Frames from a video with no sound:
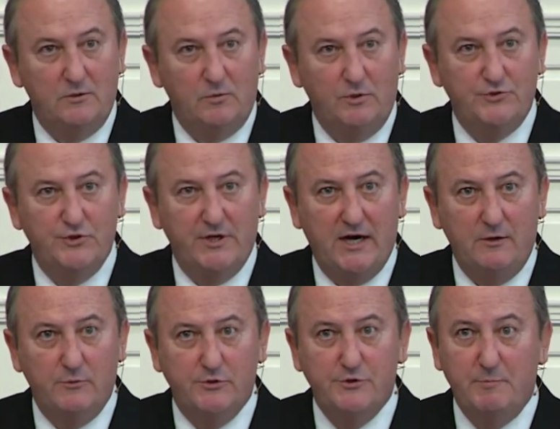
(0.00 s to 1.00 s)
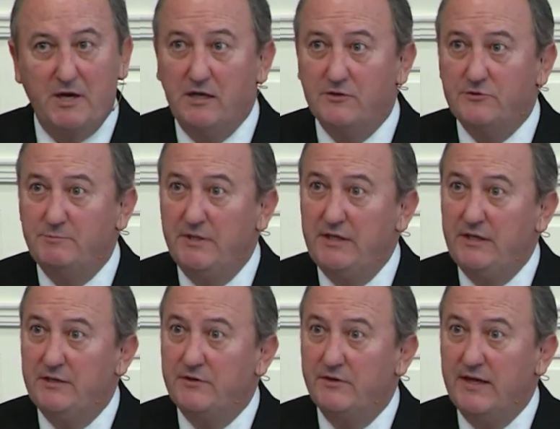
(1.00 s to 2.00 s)
What should our response
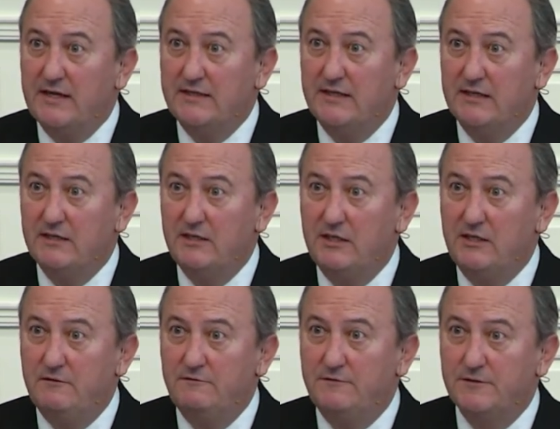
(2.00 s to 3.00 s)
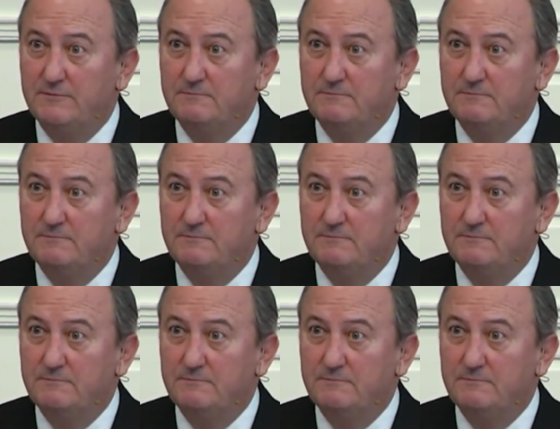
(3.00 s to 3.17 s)
be to that kind of love?